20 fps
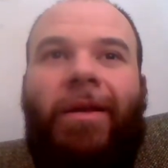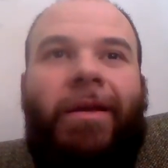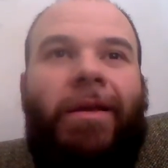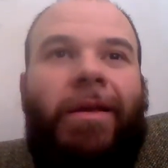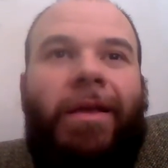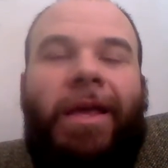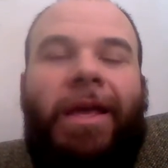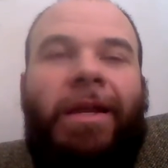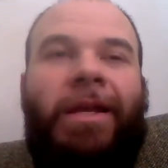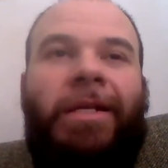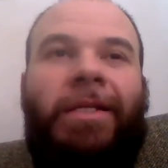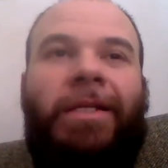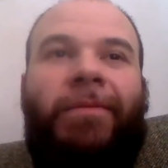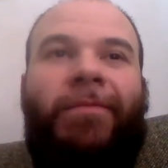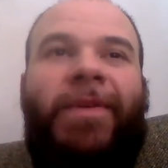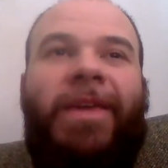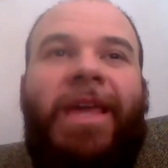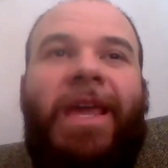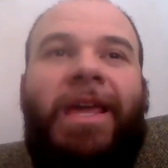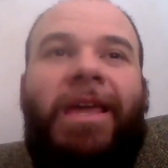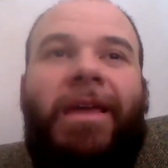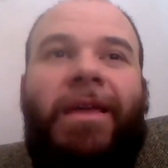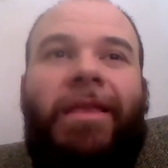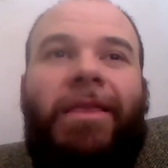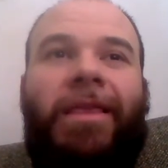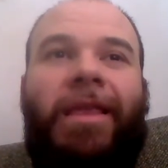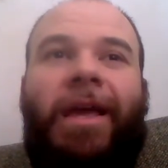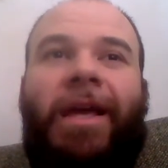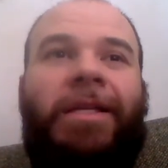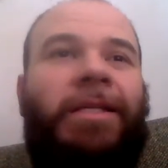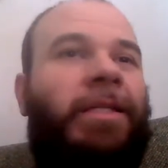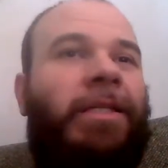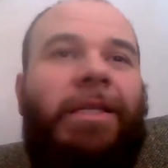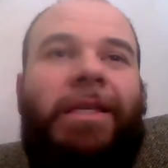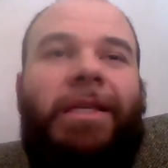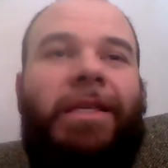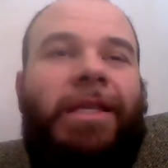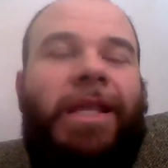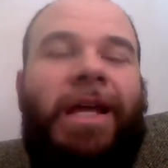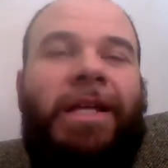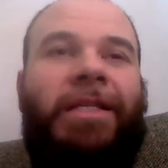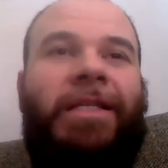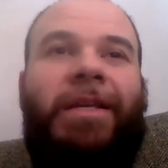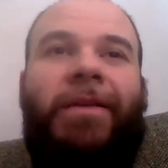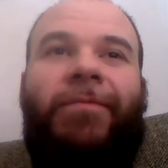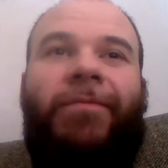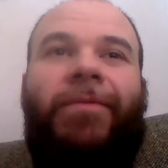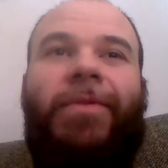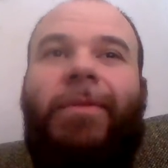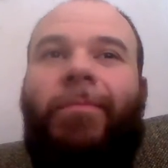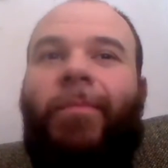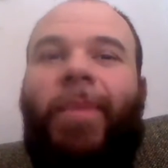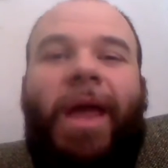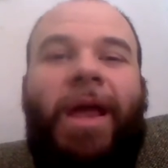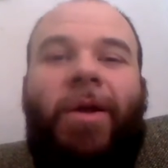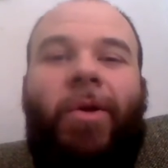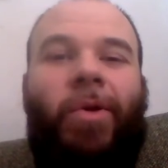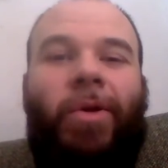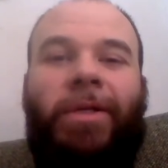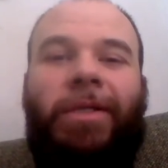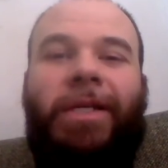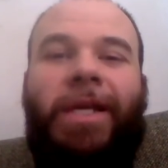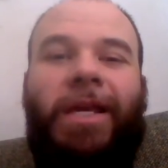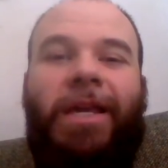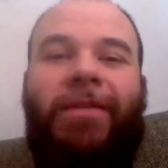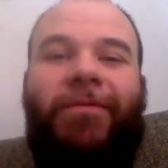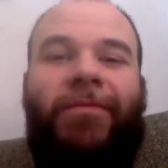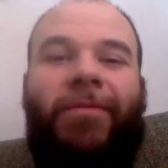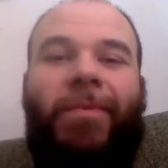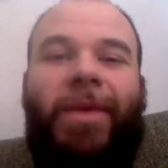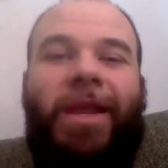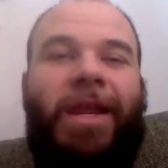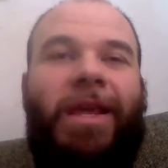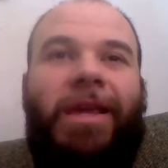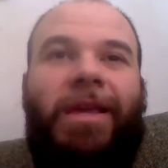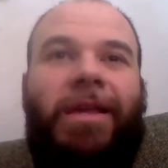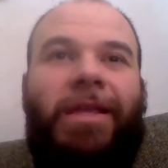That is if he can get as that's if the Bengals can give him any